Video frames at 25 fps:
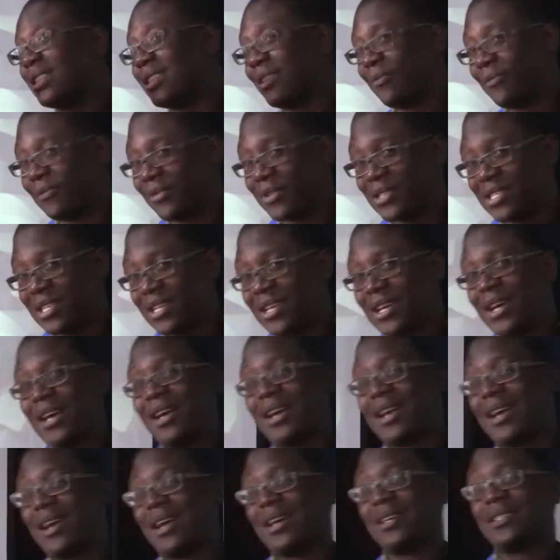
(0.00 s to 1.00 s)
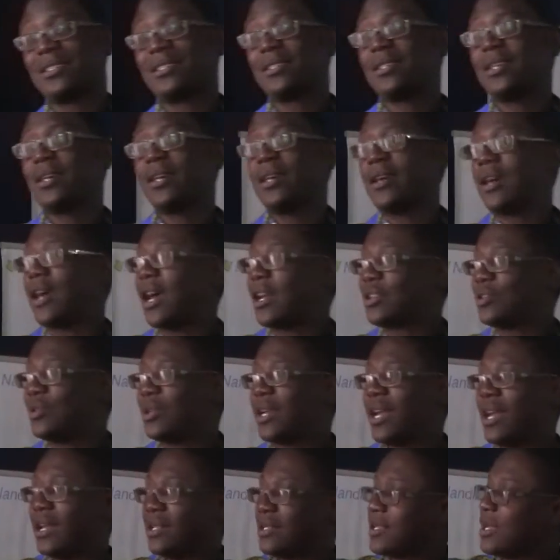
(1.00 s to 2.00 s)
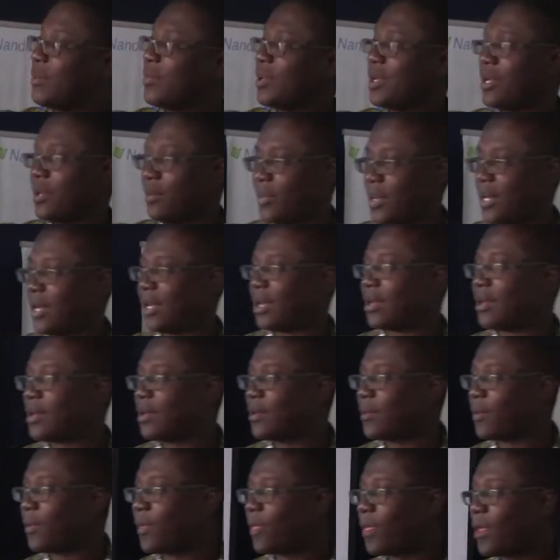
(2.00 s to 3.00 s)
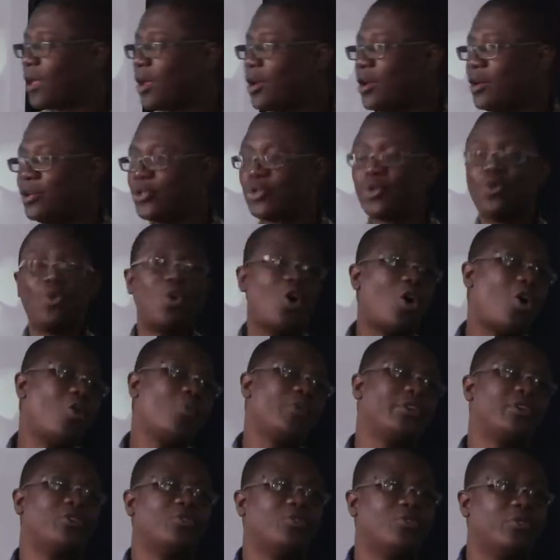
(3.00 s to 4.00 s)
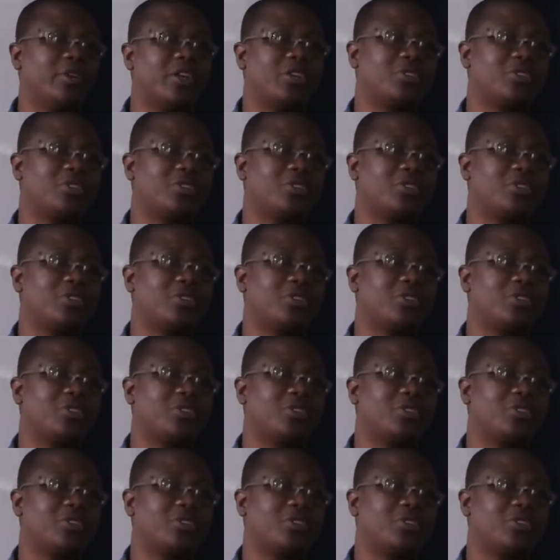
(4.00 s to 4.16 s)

The physical cash actually ends up in the bank. So all we do